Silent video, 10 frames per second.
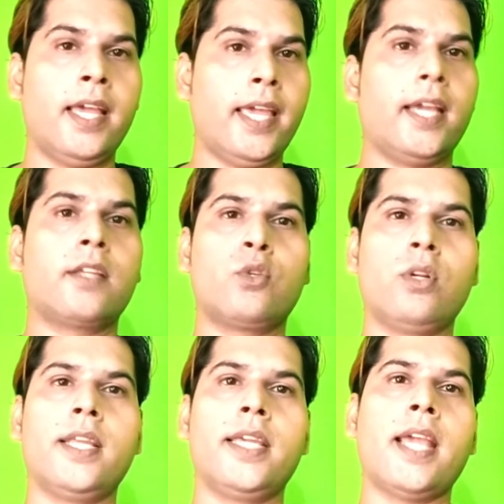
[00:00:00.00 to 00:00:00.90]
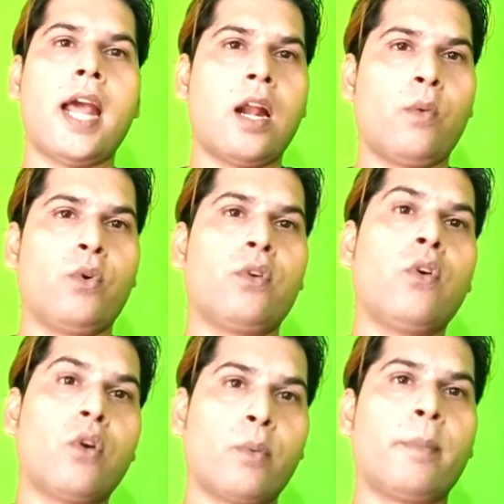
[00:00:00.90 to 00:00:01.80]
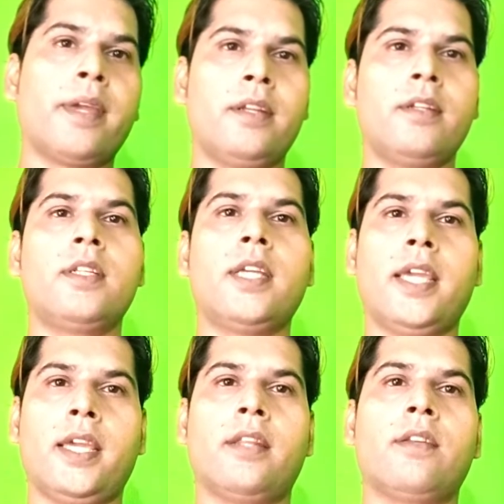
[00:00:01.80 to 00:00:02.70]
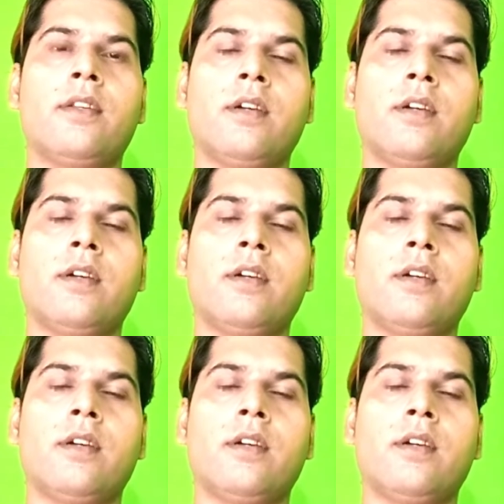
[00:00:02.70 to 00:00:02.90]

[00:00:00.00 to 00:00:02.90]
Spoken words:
Actually, our government and